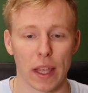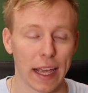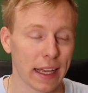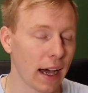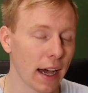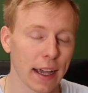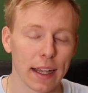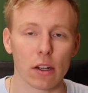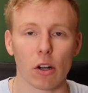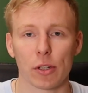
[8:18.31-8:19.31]

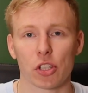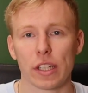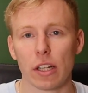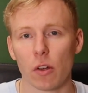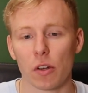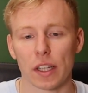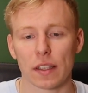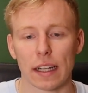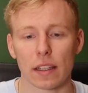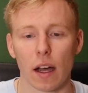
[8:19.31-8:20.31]
AI or machine learning
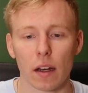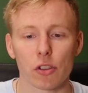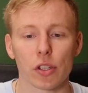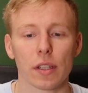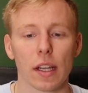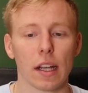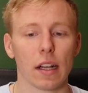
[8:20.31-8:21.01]
technology